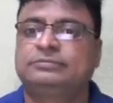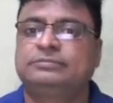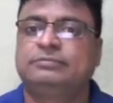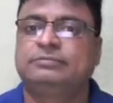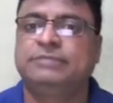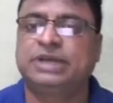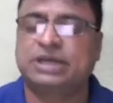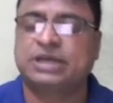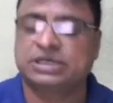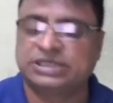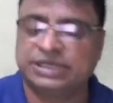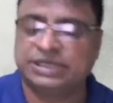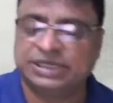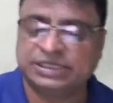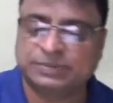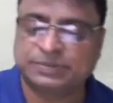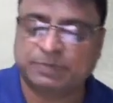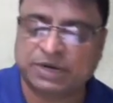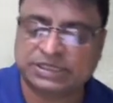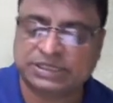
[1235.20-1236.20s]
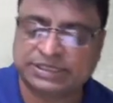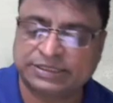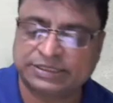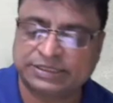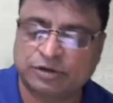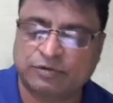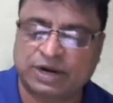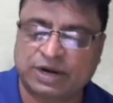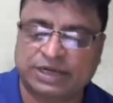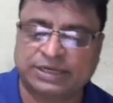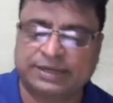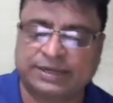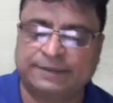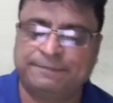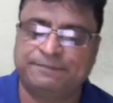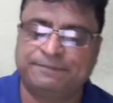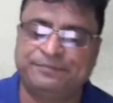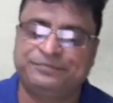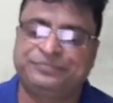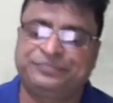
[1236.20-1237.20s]
because it is passing through what?
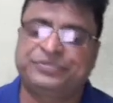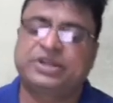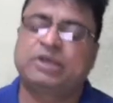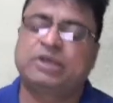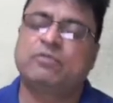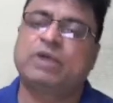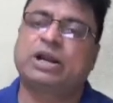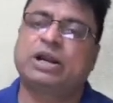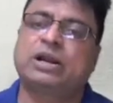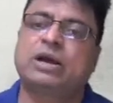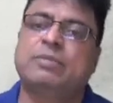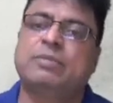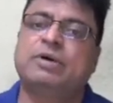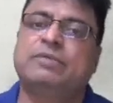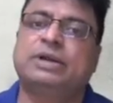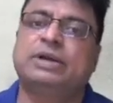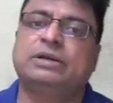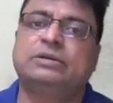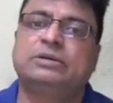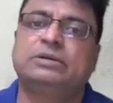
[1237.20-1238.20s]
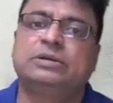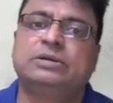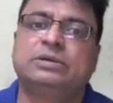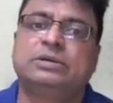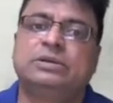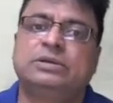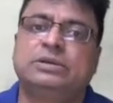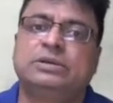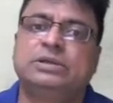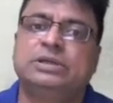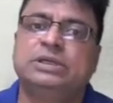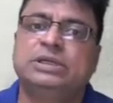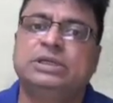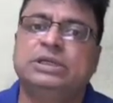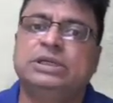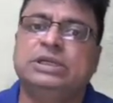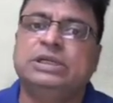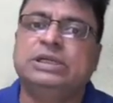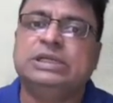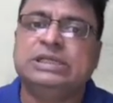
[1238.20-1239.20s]
1 comma 1.
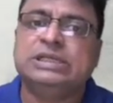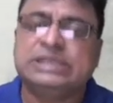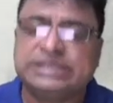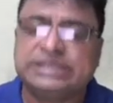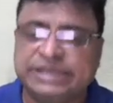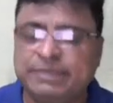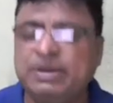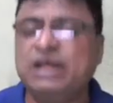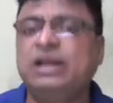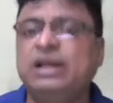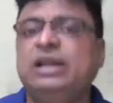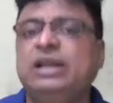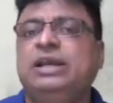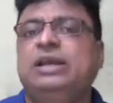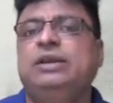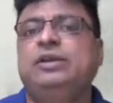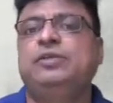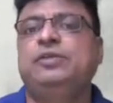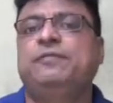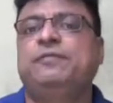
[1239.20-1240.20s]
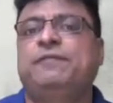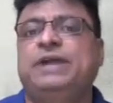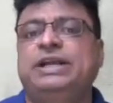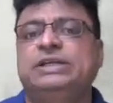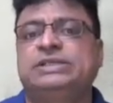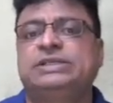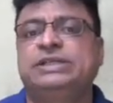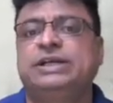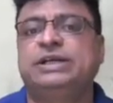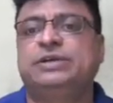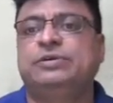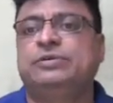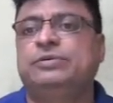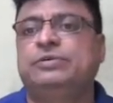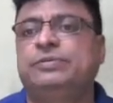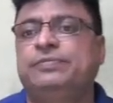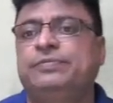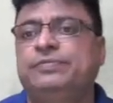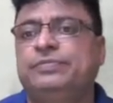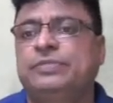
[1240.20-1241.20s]
Similarly, you find C2
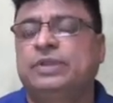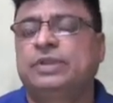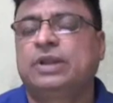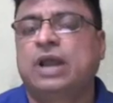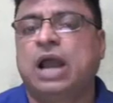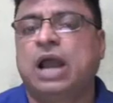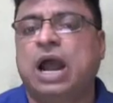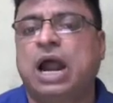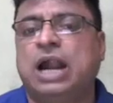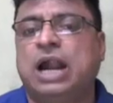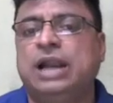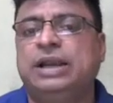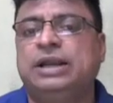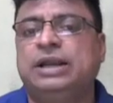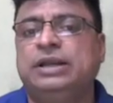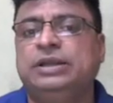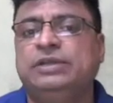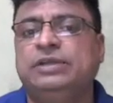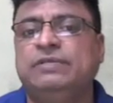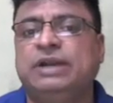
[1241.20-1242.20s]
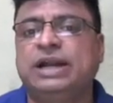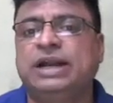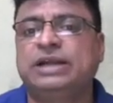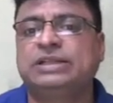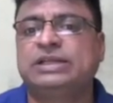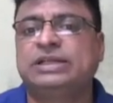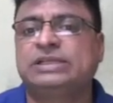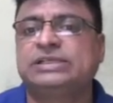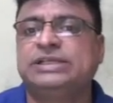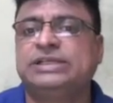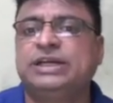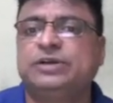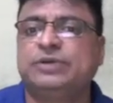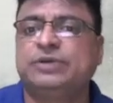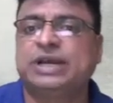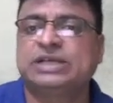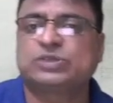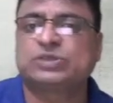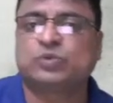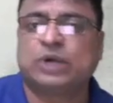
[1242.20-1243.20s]
and you will get that C2
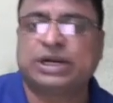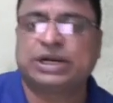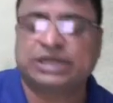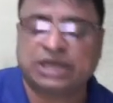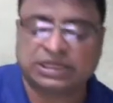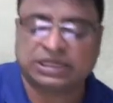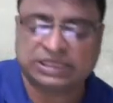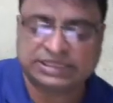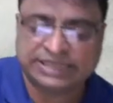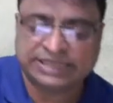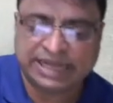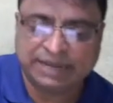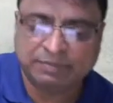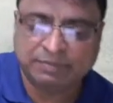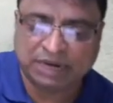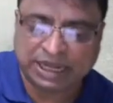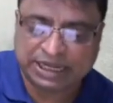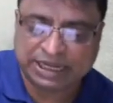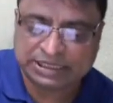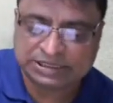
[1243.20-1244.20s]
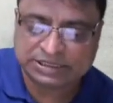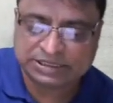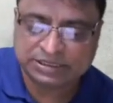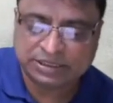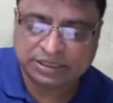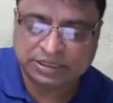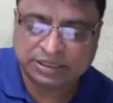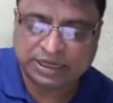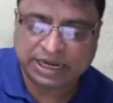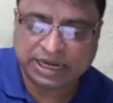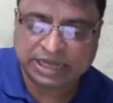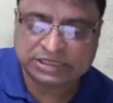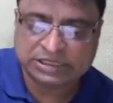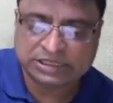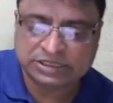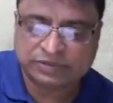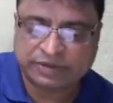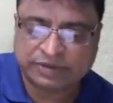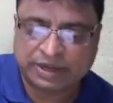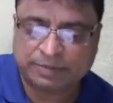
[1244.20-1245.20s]
as what? On the same lines, x
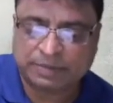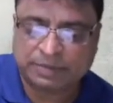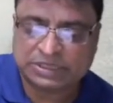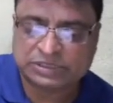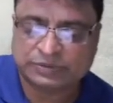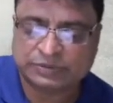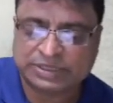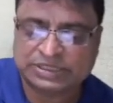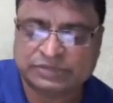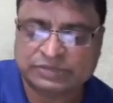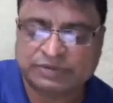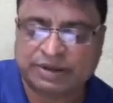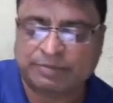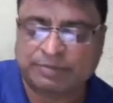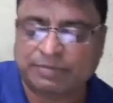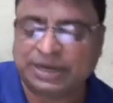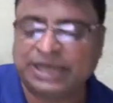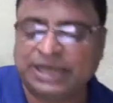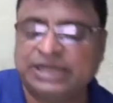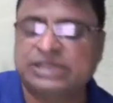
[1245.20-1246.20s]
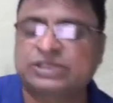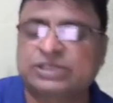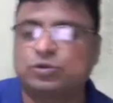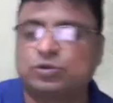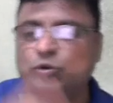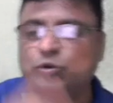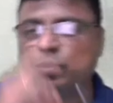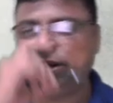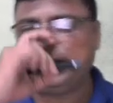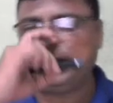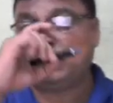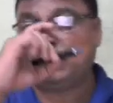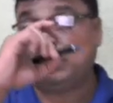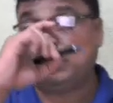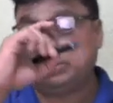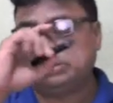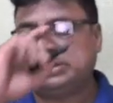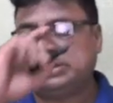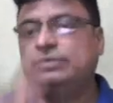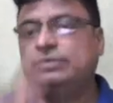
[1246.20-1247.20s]
square plus y square minus 2y equal
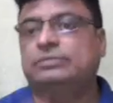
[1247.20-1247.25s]
to 0.